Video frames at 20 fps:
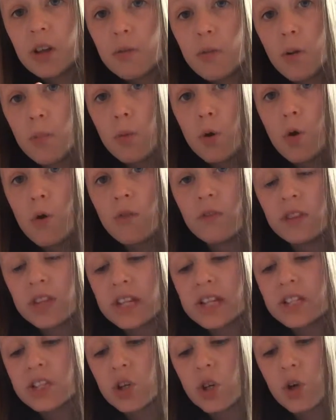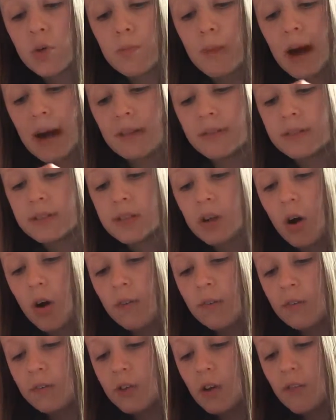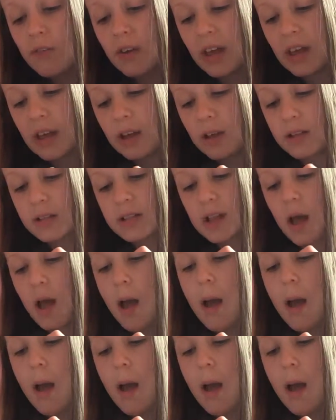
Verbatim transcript: remove these two bands off of your fingers.